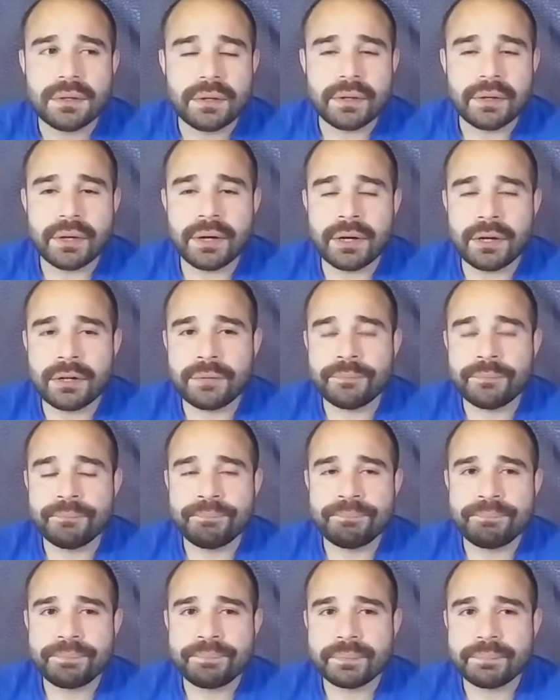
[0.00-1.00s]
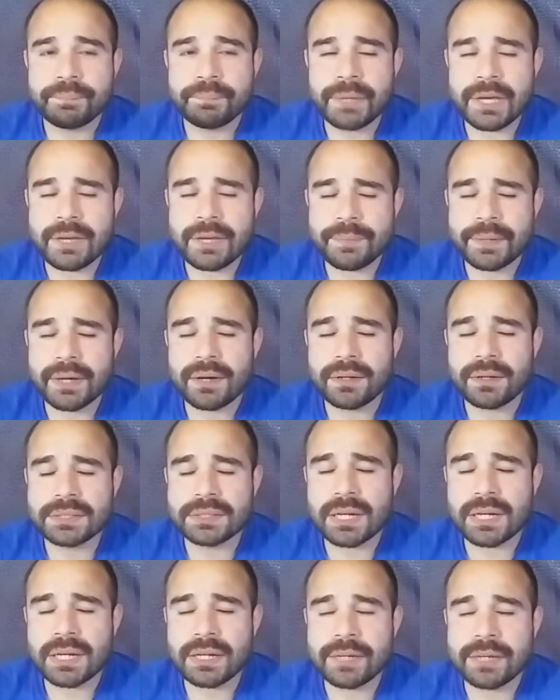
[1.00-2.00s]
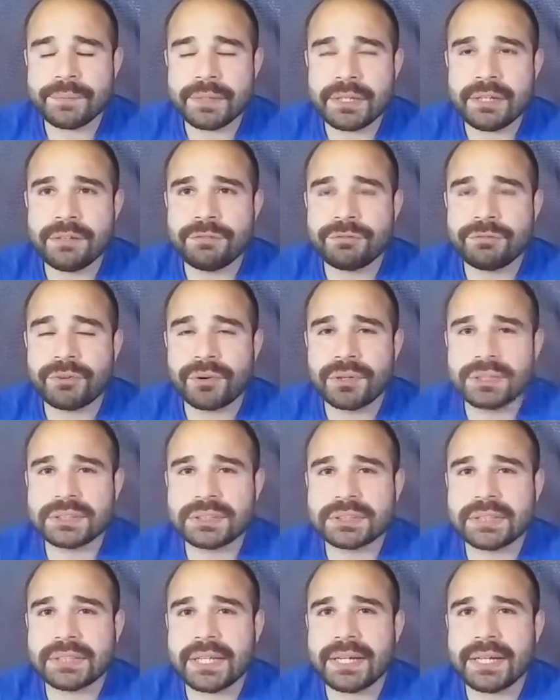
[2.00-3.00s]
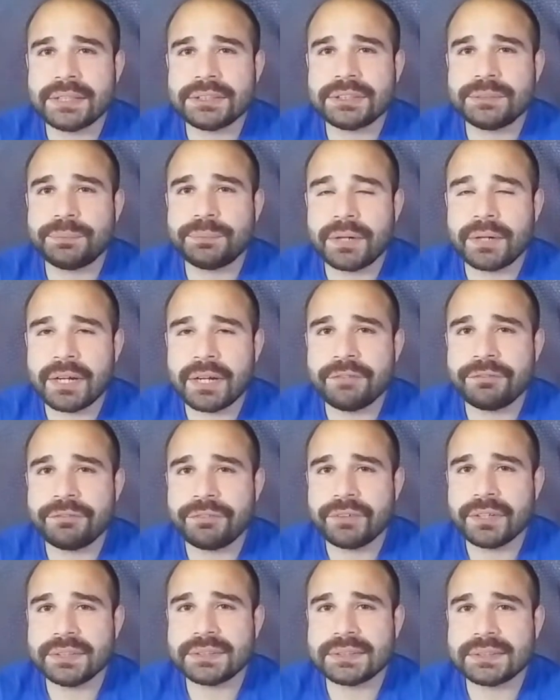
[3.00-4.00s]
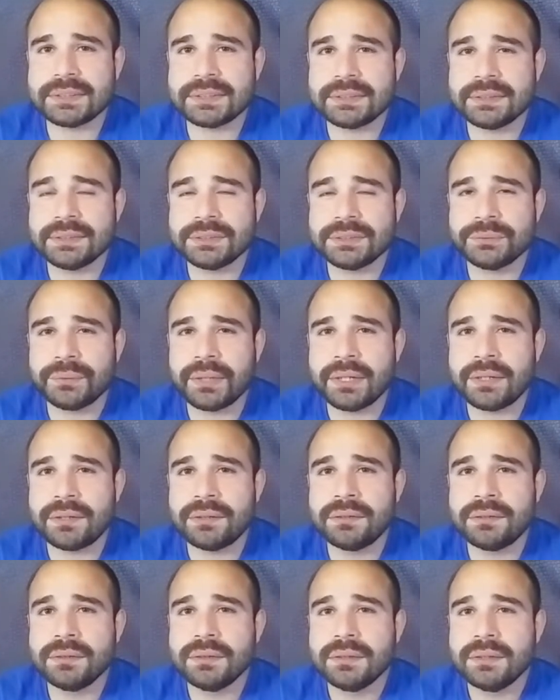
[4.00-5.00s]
Um, PayPal.me forward slash Brian Fritz as well.